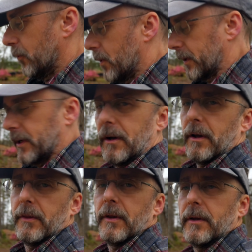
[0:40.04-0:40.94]
working
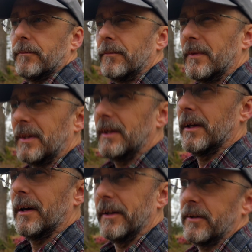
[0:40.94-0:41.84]
on
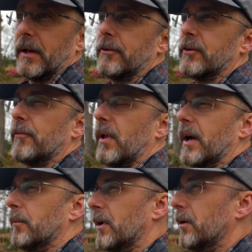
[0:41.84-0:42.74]
the intelligent
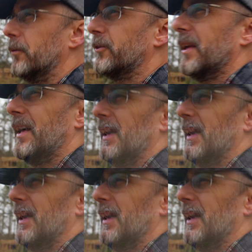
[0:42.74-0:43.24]
flight modes,